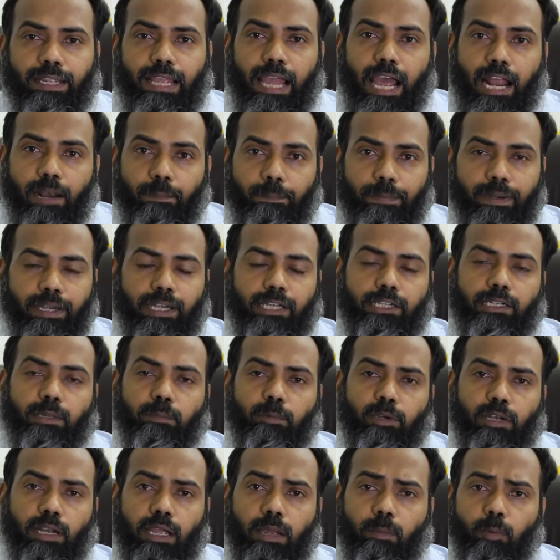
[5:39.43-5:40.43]

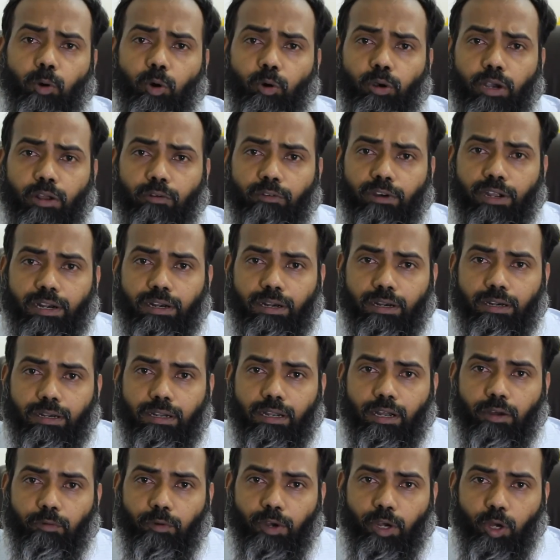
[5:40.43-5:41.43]
unpredictable about
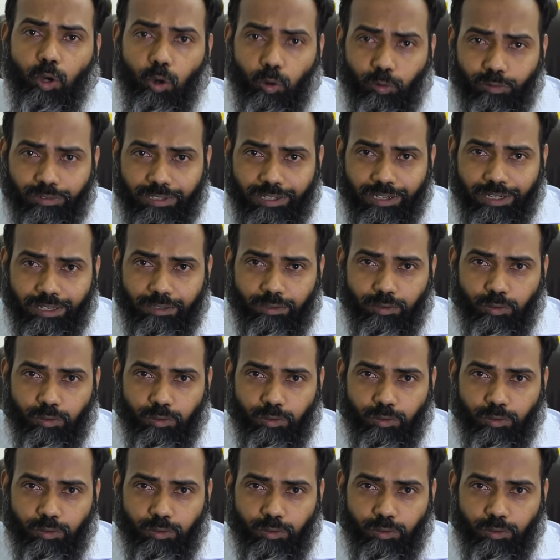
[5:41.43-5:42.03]
our counseling.